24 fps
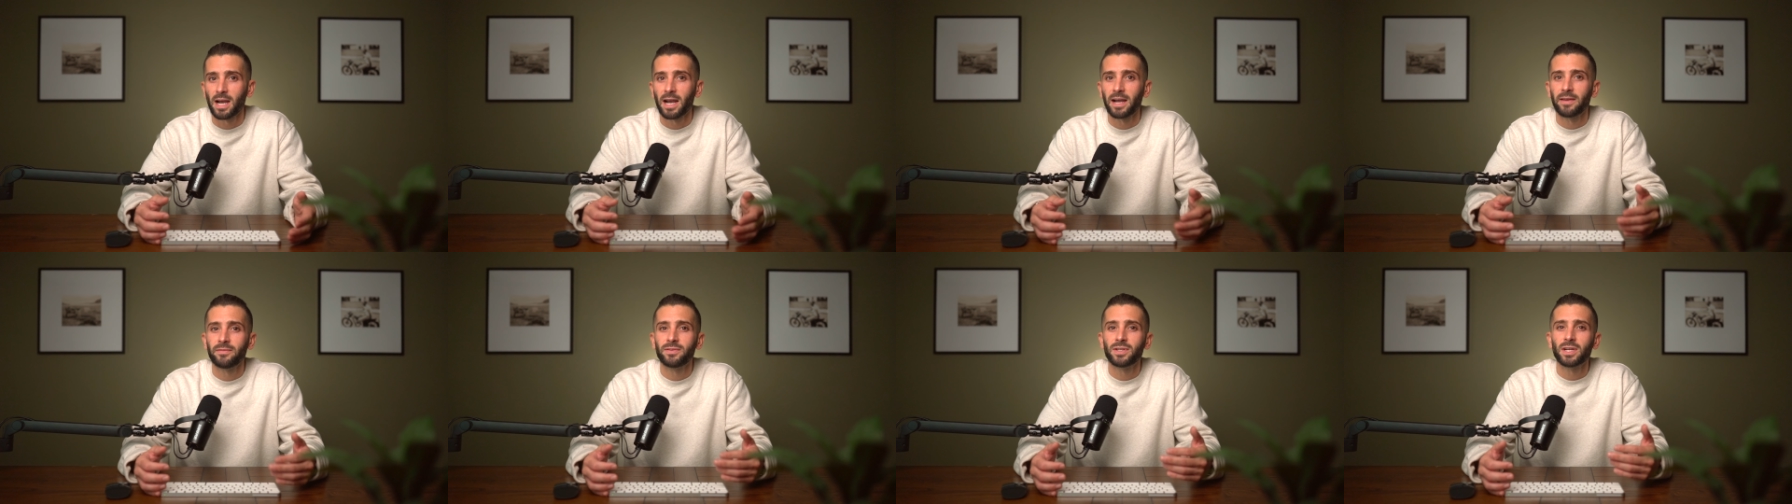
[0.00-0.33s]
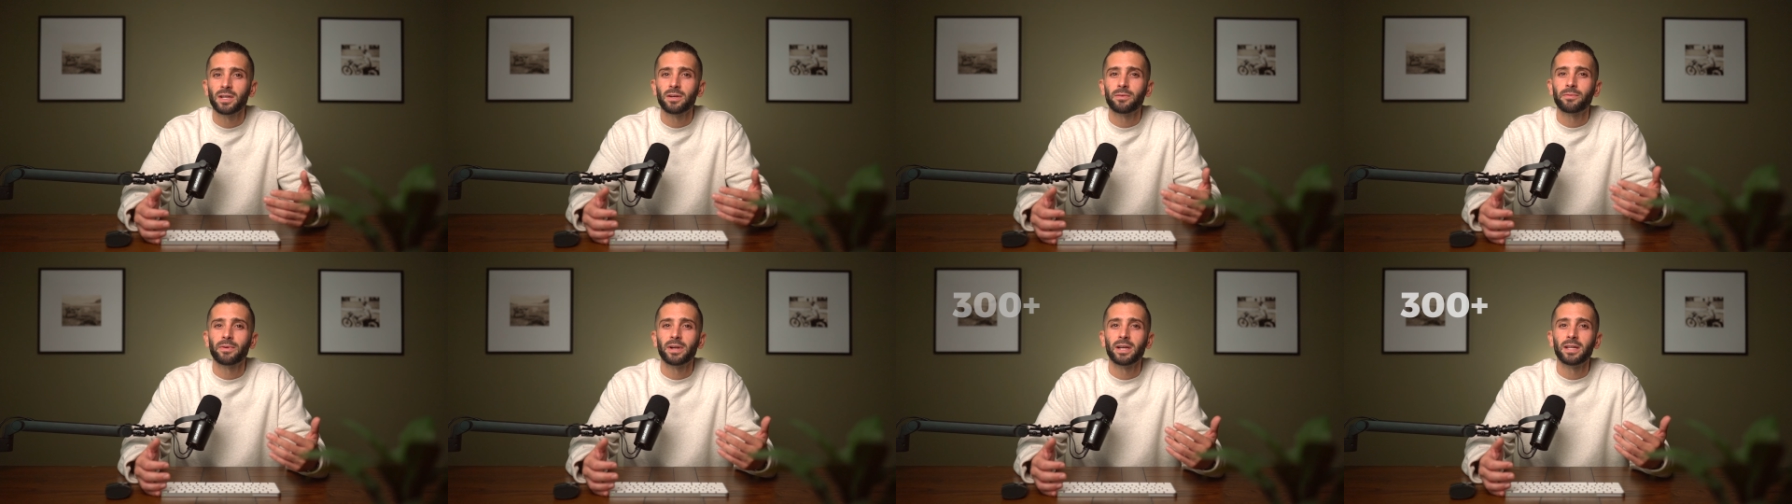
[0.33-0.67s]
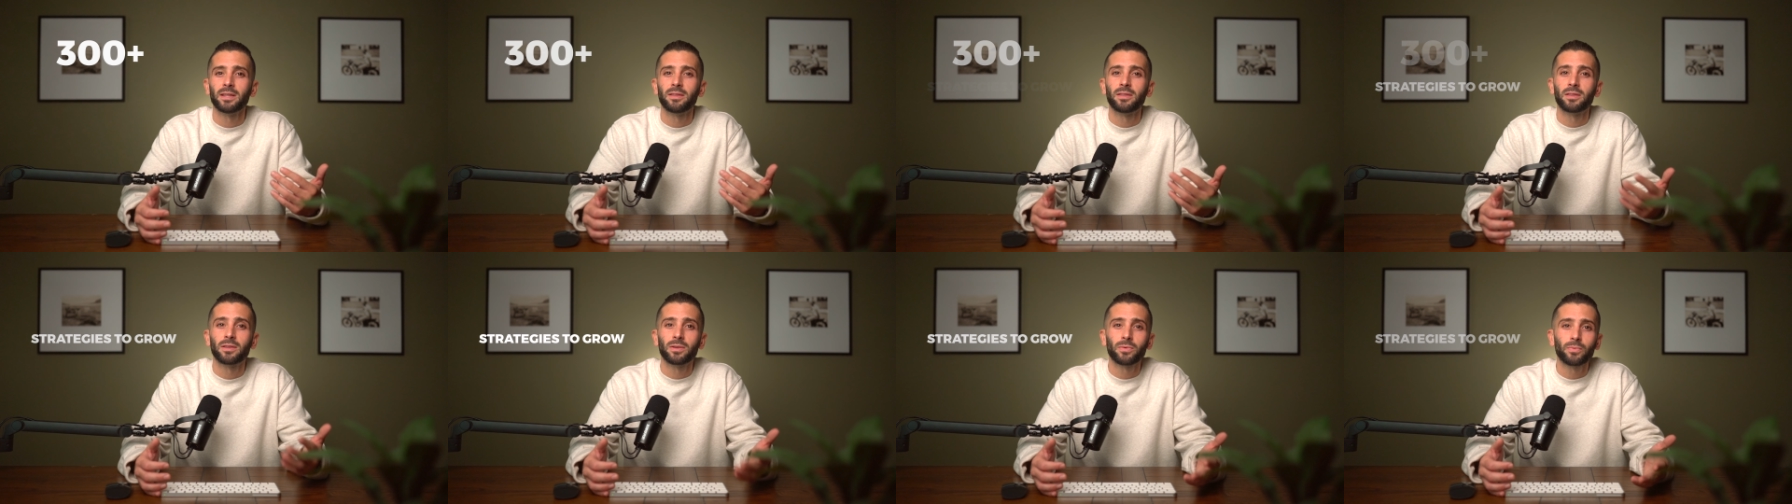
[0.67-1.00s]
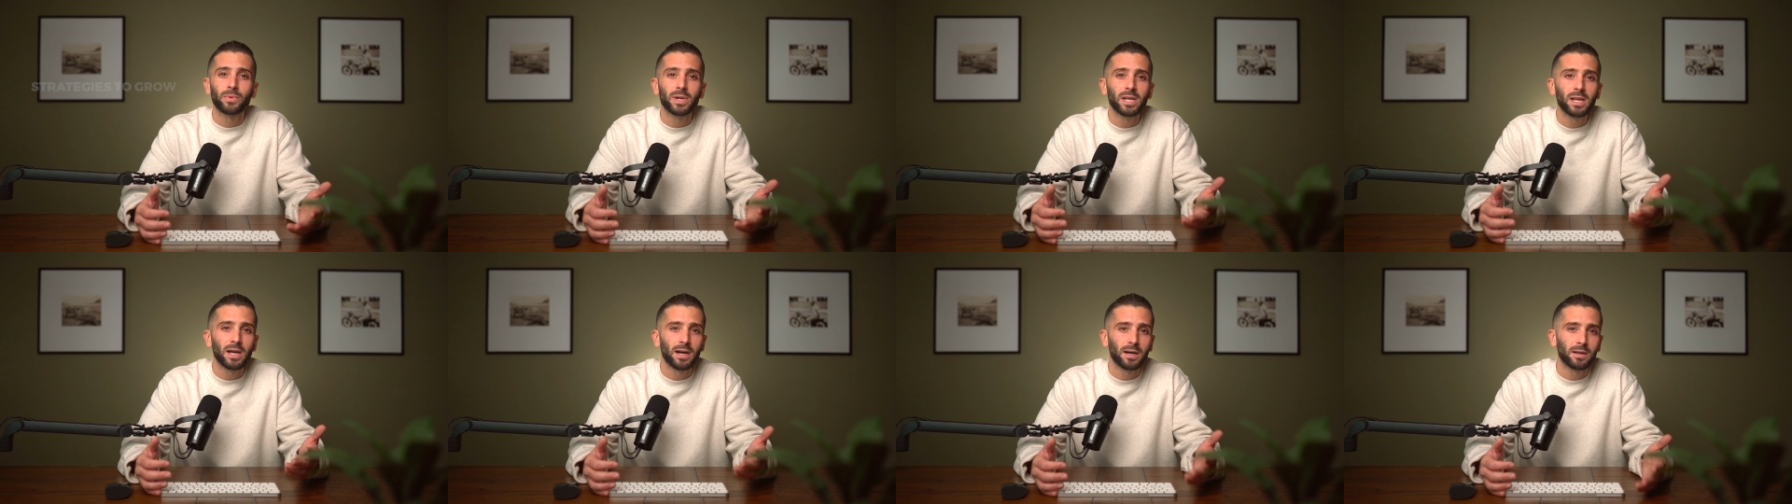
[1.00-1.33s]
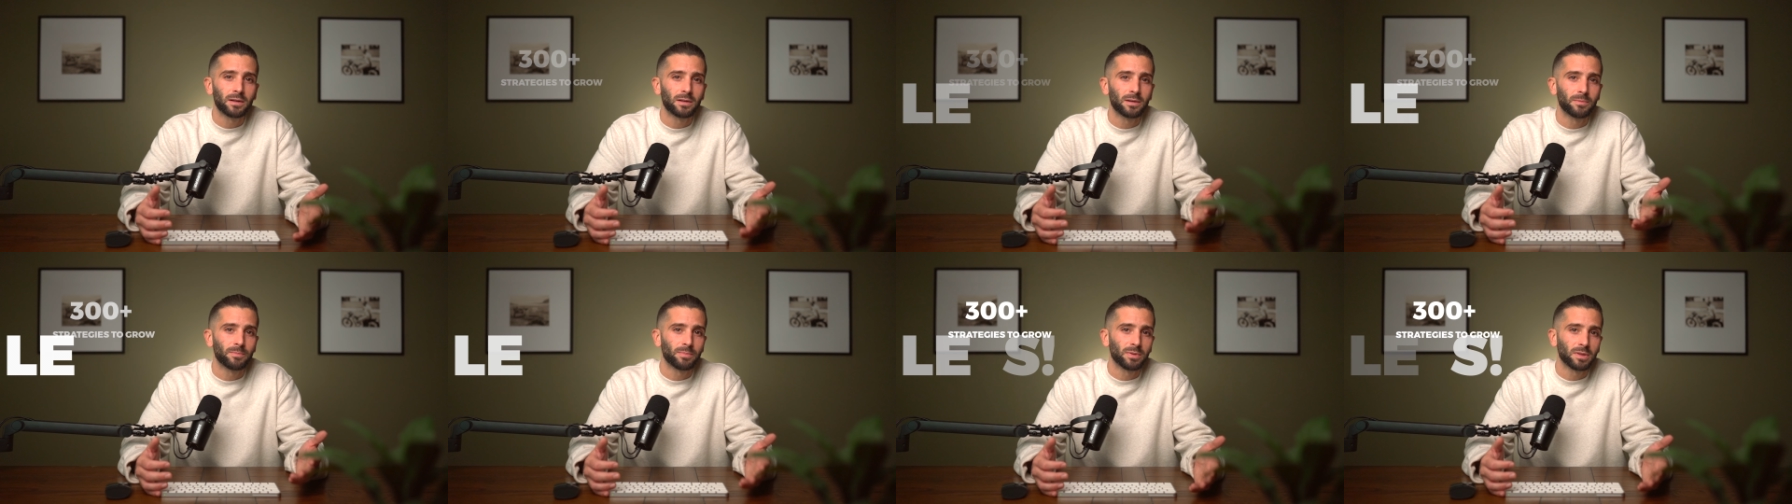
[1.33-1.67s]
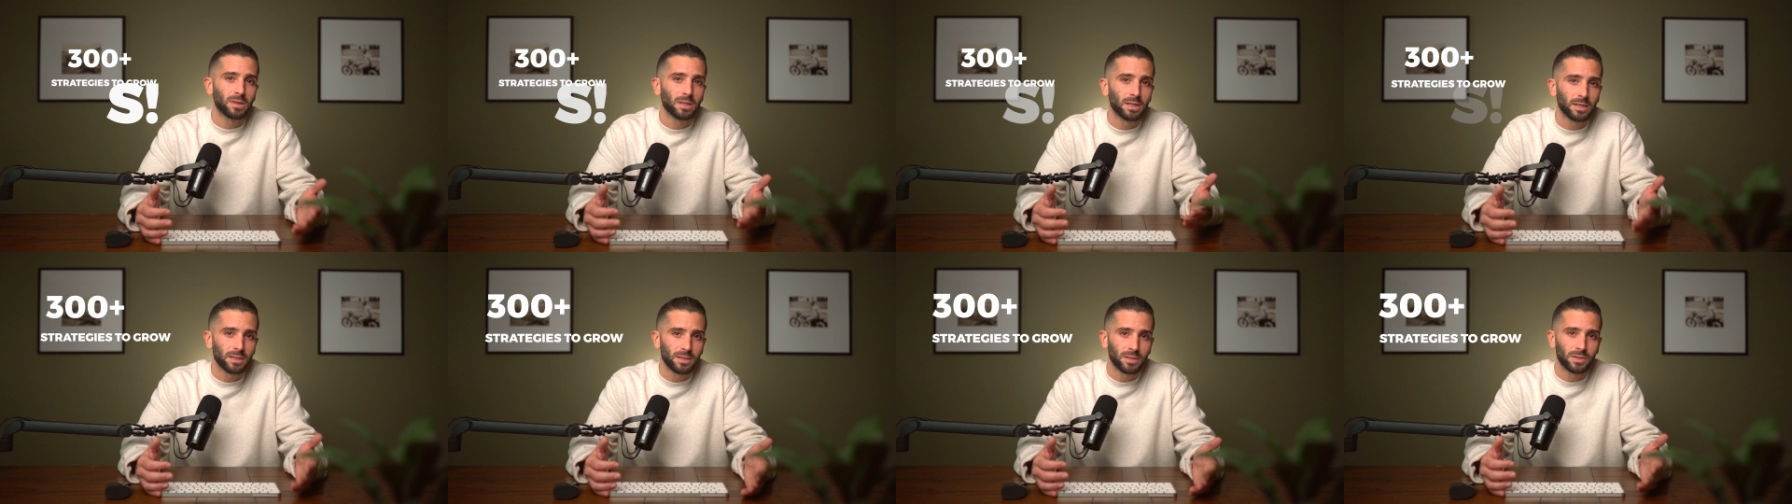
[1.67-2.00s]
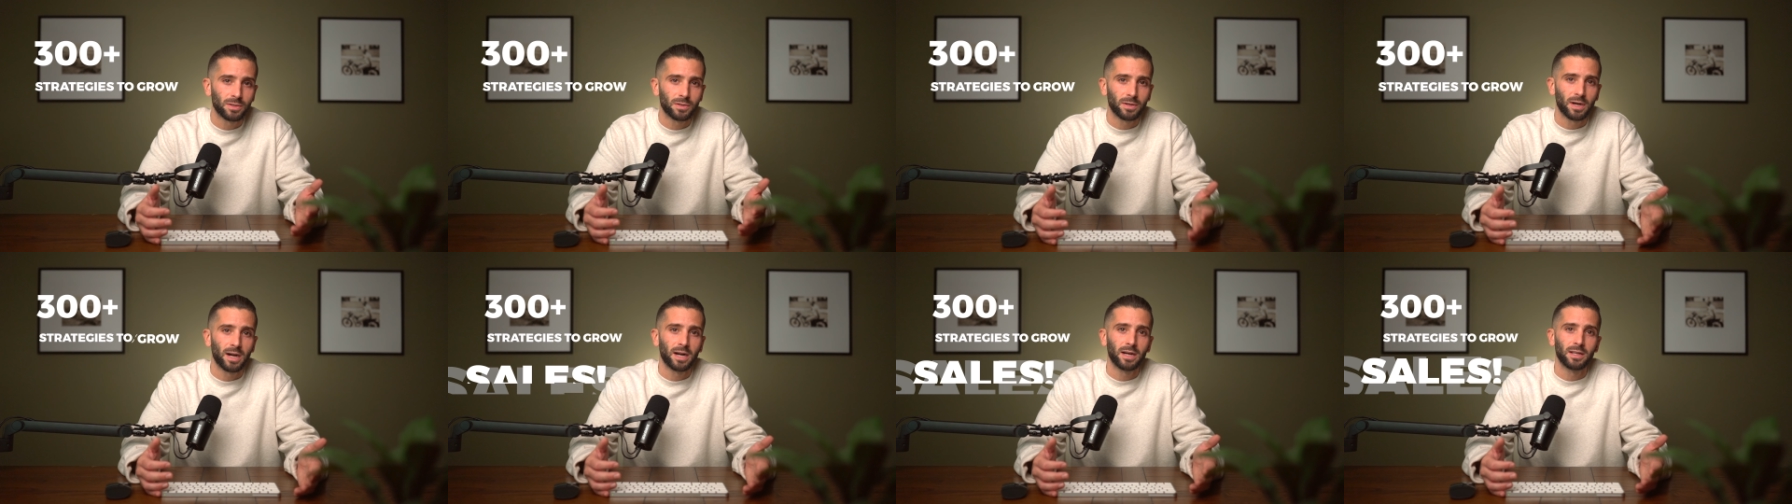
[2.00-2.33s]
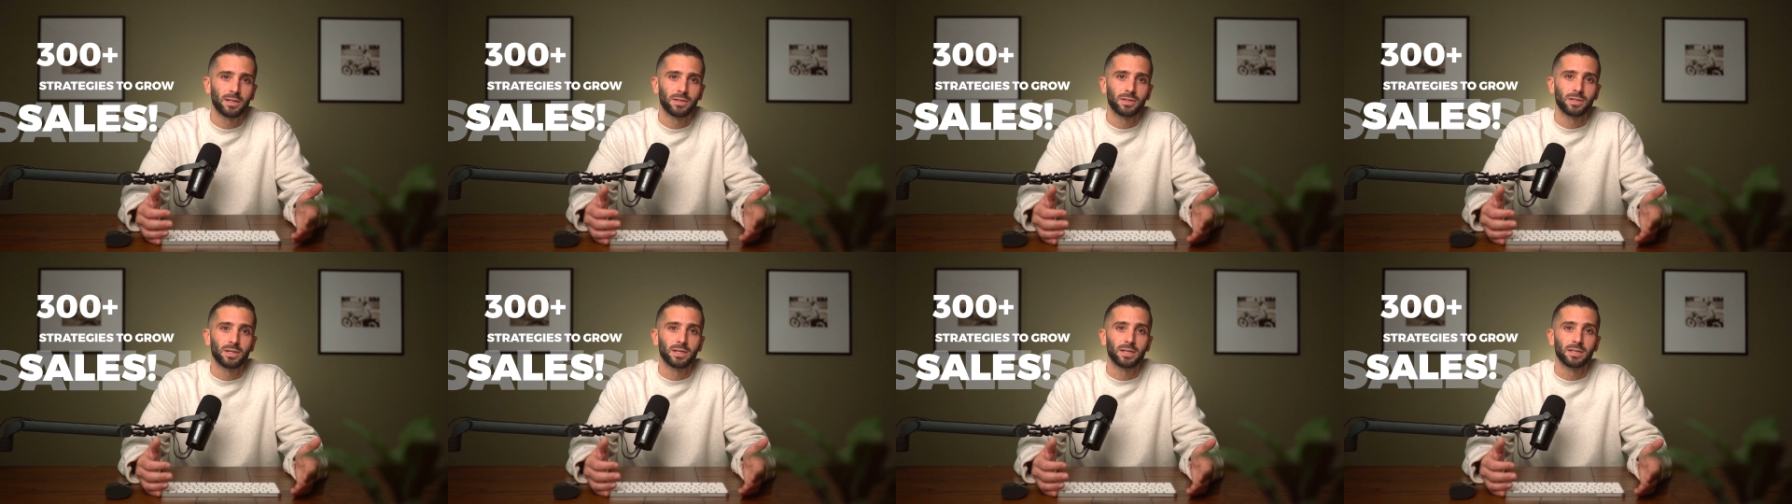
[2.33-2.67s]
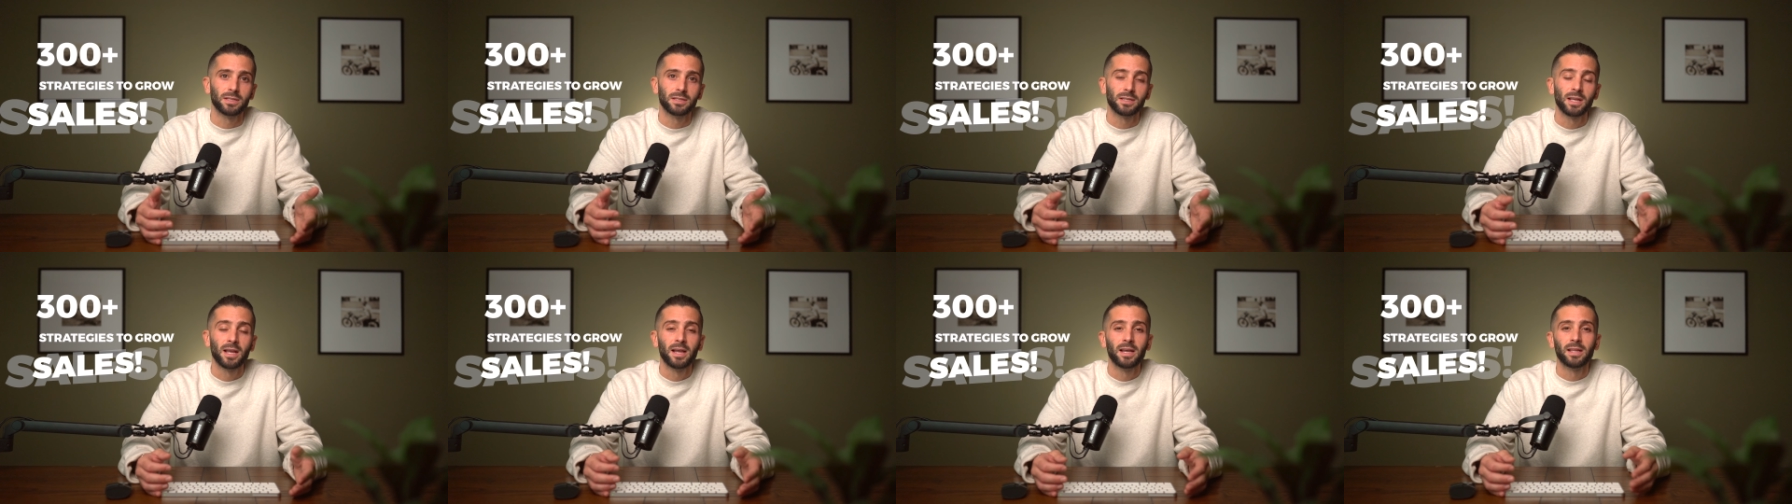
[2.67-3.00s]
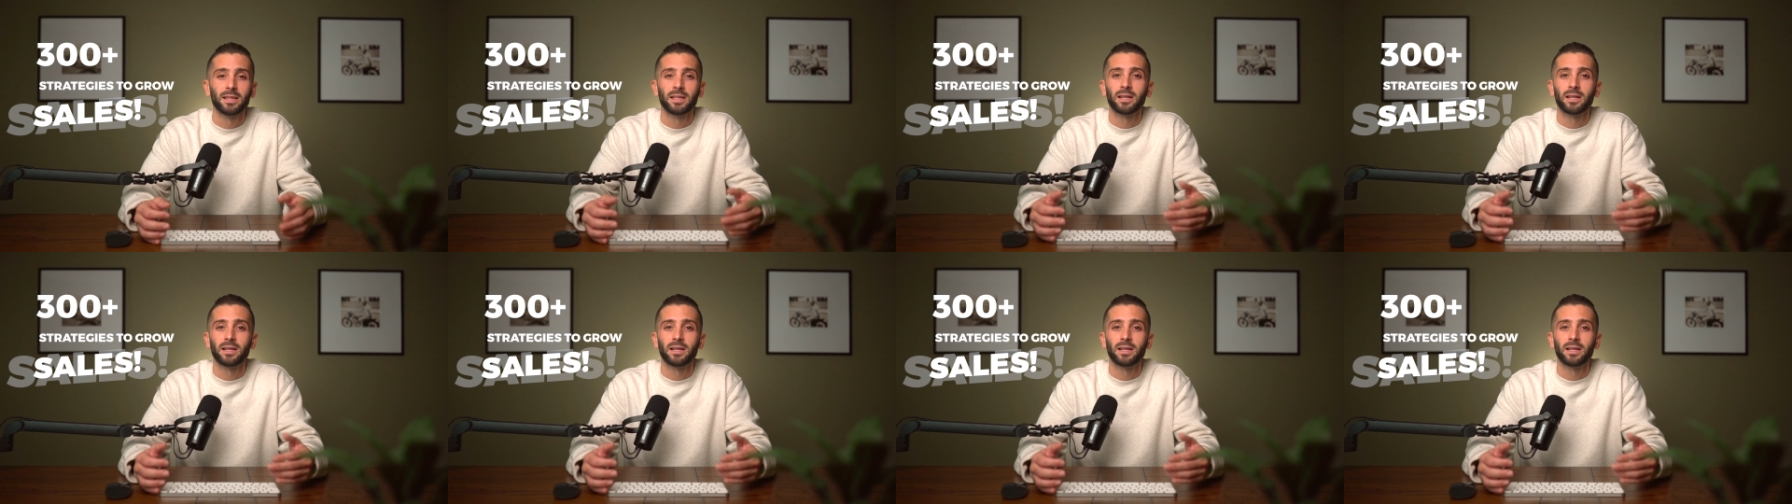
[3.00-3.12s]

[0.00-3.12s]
I've generated 300 plus strategies